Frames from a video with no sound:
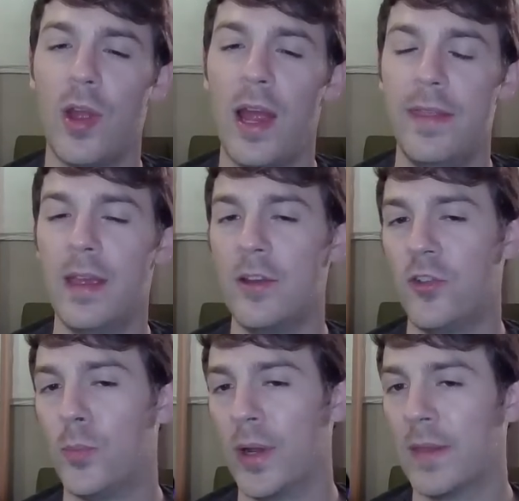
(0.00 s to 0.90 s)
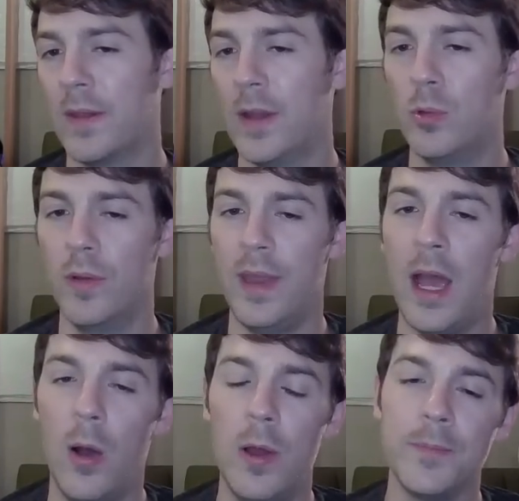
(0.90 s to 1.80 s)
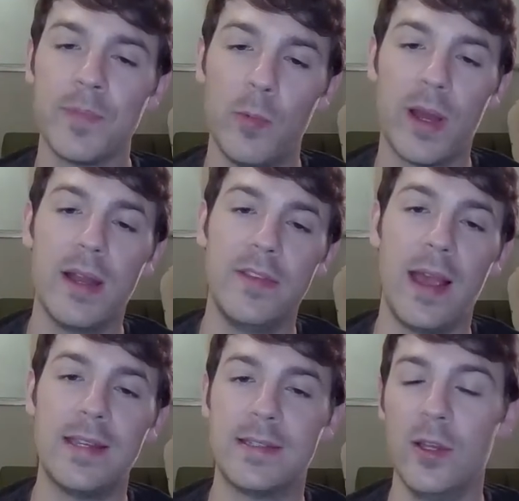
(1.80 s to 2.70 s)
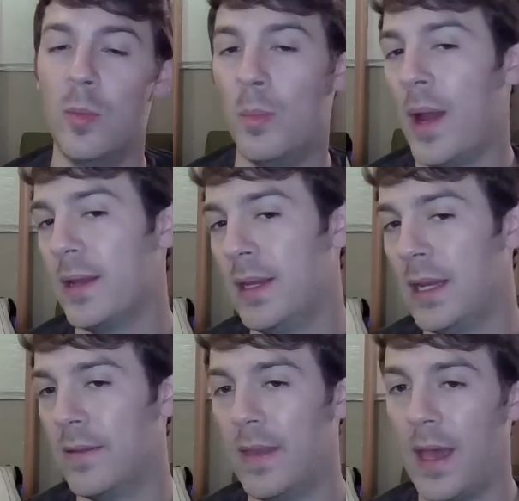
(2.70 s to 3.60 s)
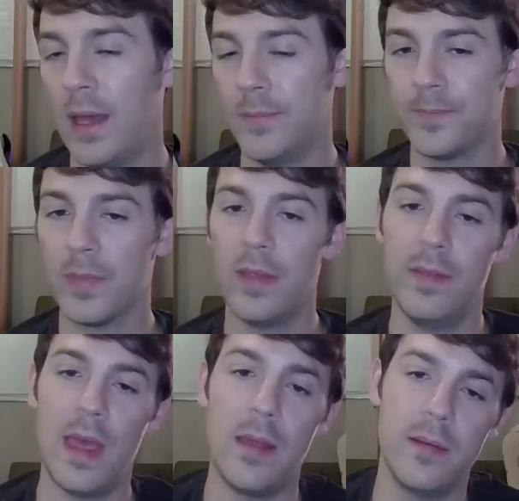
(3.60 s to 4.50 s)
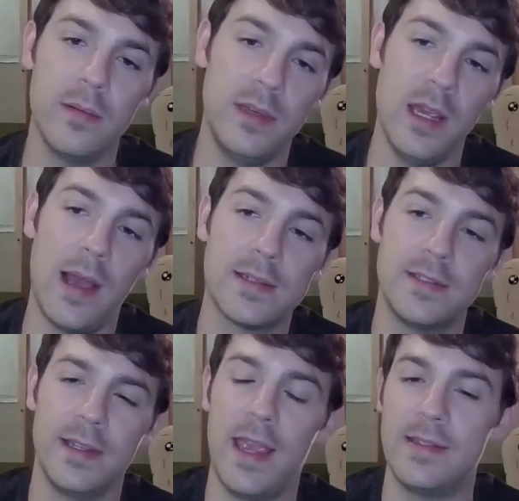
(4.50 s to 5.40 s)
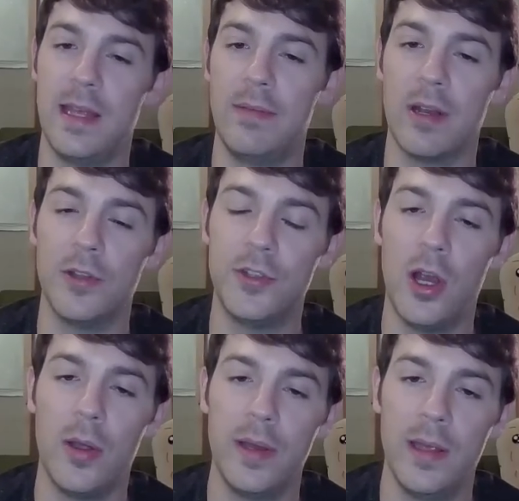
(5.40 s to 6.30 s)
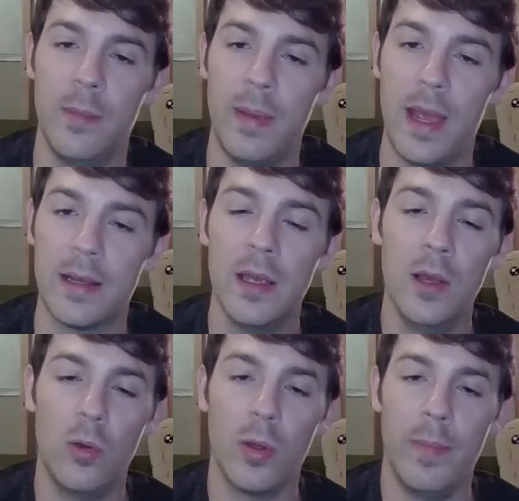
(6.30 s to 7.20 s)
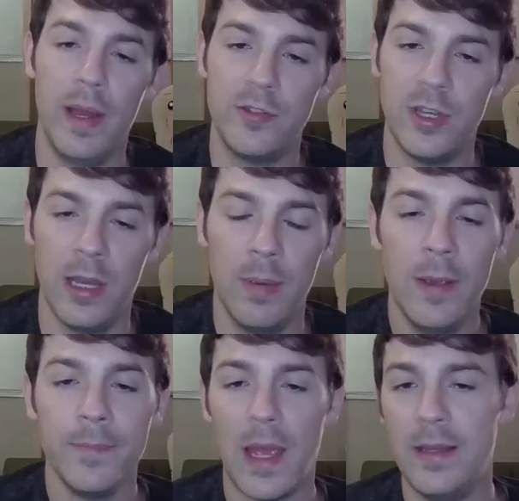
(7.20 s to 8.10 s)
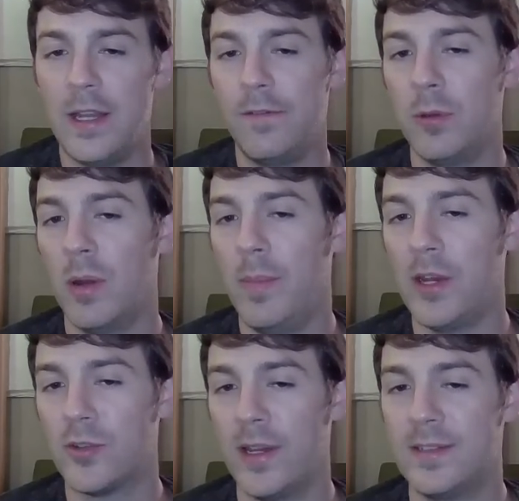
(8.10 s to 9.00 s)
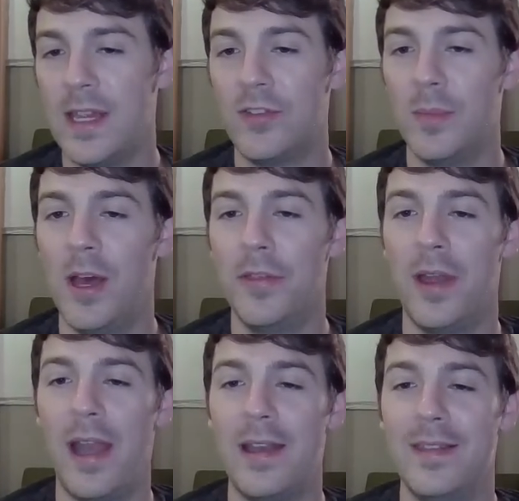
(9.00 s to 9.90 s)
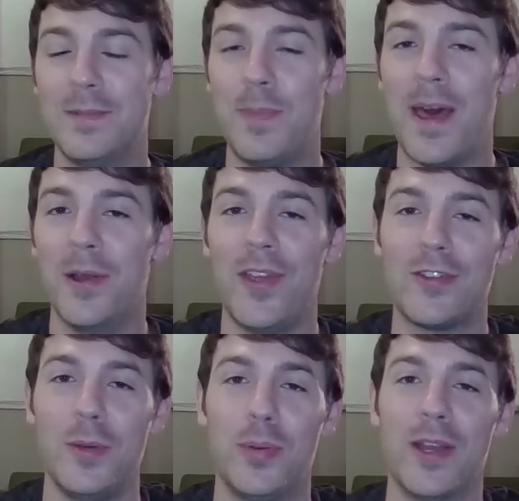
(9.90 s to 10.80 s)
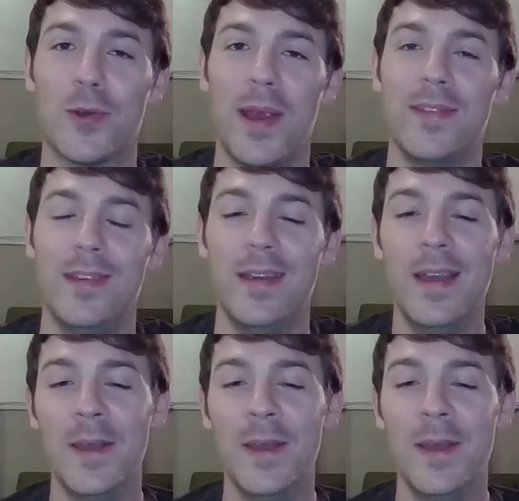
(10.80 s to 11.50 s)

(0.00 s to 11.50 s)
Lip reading: think I just bring in the double now, recognizing I still might need that Deoxys in case they have like an Altaria in the back or Medicham. I definitely want to make sure I save some health on it. And this battle is actually pretty crazy,